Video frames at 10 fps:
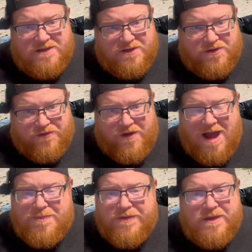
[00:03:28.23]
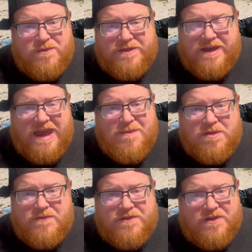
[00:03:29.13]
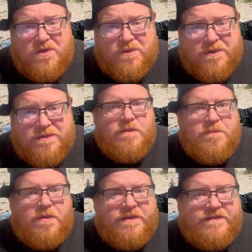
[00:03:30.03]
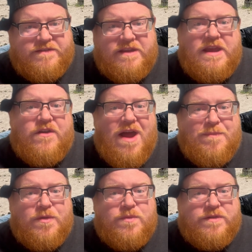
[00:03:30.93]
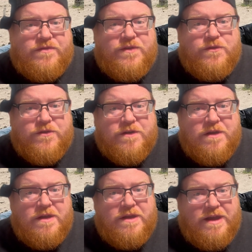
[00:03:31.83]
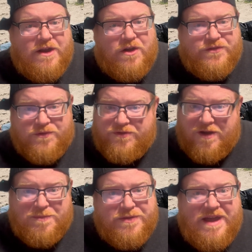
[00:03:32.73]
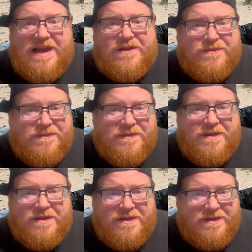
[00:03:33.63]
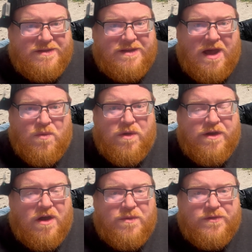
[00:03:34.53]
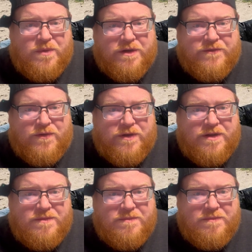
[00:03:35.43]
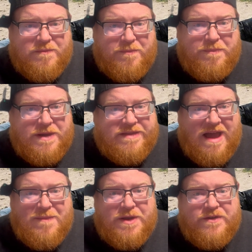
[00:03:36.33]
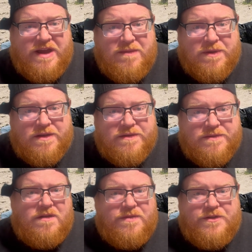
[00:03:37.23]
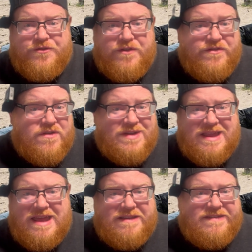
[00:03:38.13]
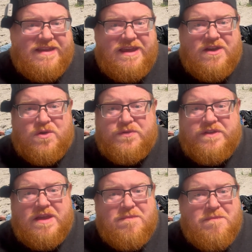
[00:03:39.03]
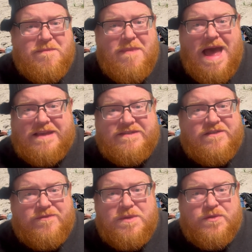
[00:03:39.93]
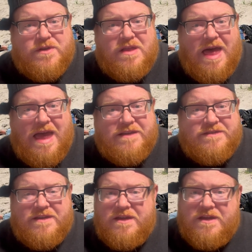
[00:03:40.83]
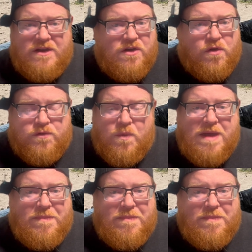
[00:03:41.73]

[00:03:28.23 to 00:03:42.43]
grappling with a gamble of its own. But as the city grappled with its future, it also doubled down on what had always worked for it: big-time entertainment. The tradition of Atlantic City hosting massive musical acts goes way